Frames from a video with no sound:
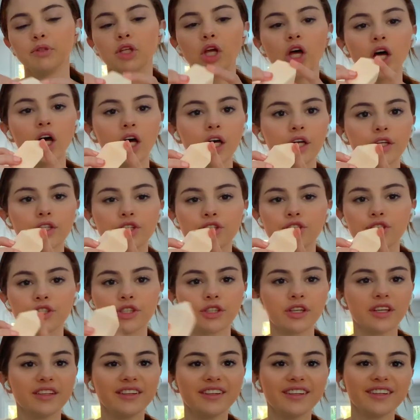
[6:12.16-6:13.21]
blush,
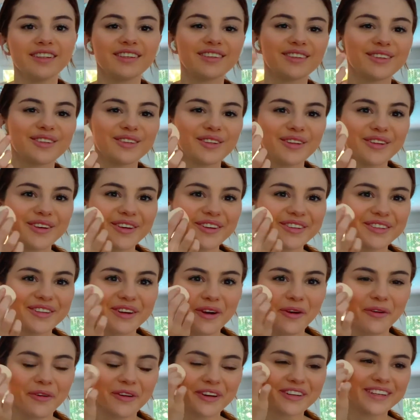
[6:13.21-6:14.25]
and then
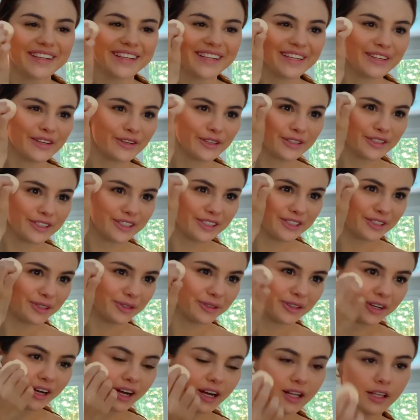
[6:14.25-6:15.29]
in here to do
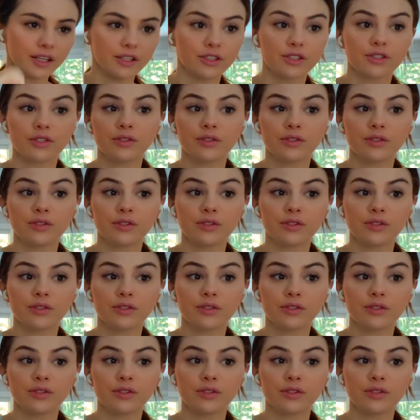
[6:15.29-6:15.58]
the highlighter.